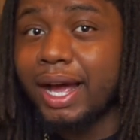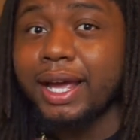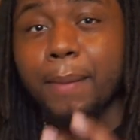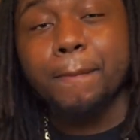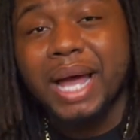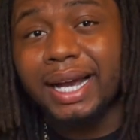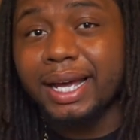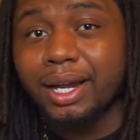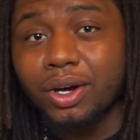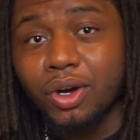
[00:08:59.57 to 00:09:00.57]
I am back
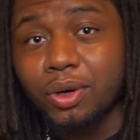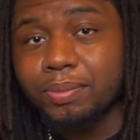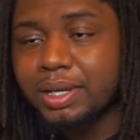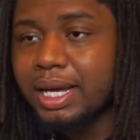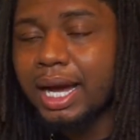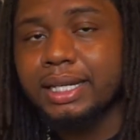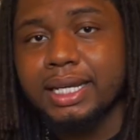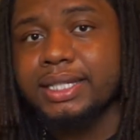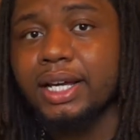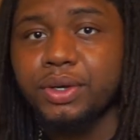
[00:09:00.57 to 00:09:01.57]
at home. I
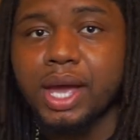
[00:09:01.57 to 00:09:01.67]
did tell you